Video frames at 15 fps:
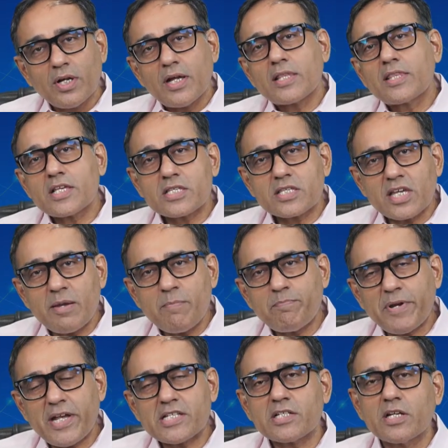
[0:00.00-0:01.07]
at the same
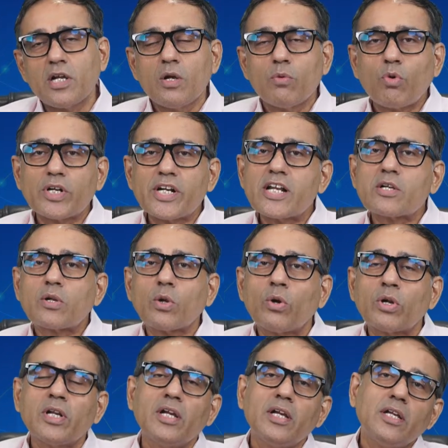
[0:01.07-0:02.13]
pace what it has
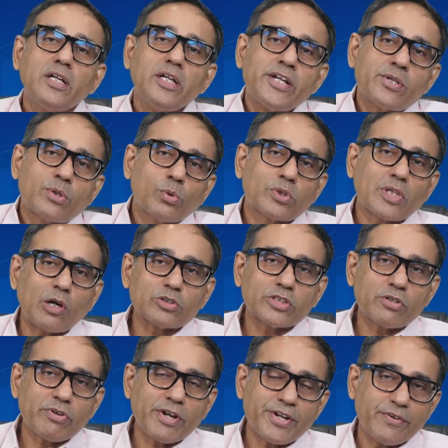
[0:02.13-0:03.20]
grown in
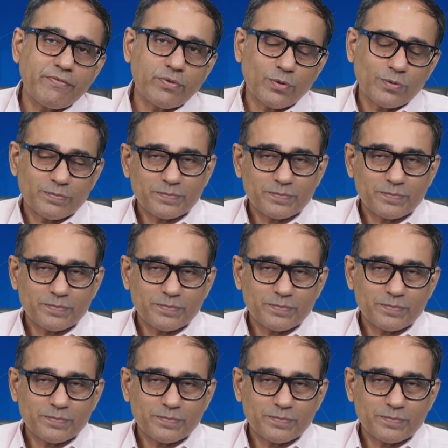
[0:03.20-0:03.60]
2024.